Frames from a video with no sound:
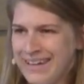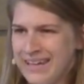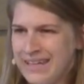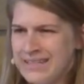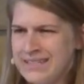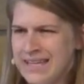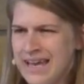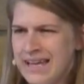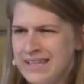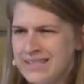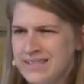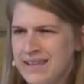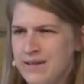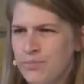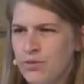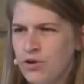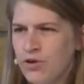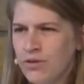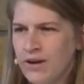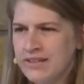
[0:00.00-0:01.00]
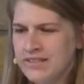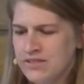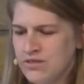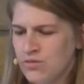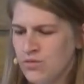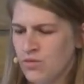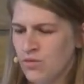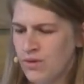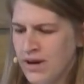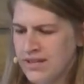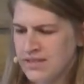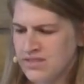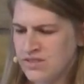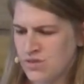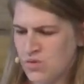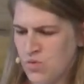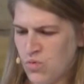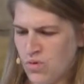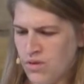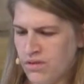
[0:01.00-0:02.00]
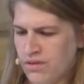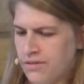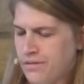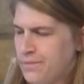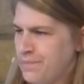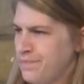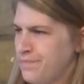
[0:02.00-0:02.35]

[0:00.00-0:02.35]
it's as they progress through grade school.